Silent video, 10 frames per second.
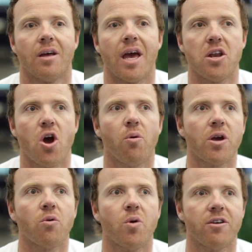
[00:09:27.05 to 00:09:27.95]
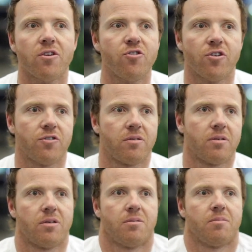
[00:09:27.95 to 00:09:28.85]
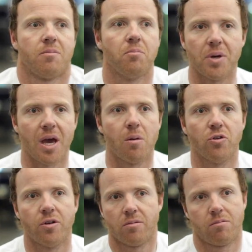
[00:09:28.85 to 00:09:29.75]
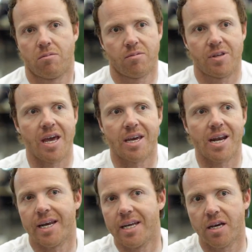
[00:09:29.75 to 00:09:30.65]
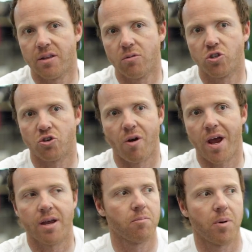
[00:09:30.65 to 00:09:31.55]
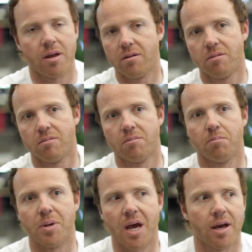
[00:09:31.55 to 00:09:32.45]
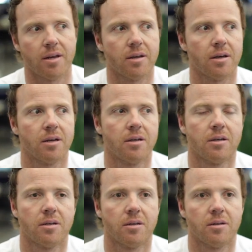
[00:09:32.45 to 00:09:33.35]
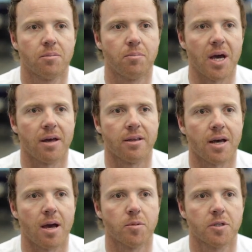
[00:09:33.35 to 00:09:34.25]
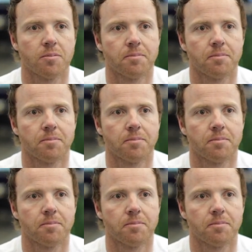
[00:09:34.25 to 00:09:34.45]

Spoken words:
And knowing when to just be able to take an idea that was great, but behind the times.